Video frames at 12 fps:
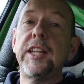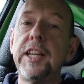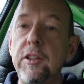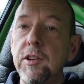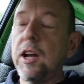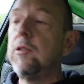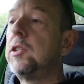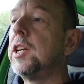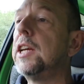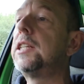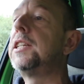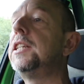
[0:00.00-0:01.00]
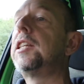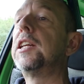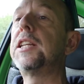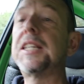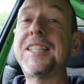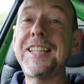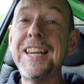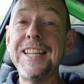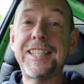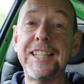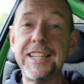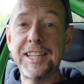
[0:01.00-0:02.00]
thing you notice is that the
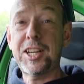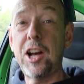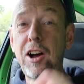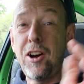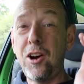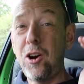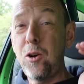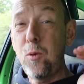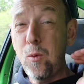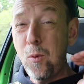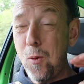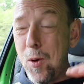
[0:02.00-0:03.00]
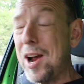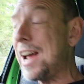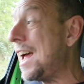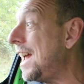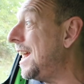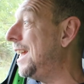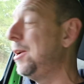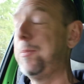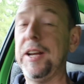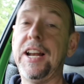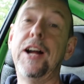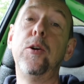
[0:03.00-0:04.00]
seats in this car are way
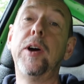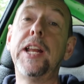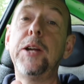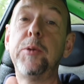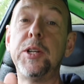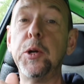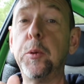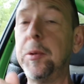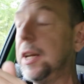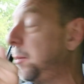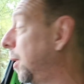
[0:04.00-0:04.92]
below where they would normally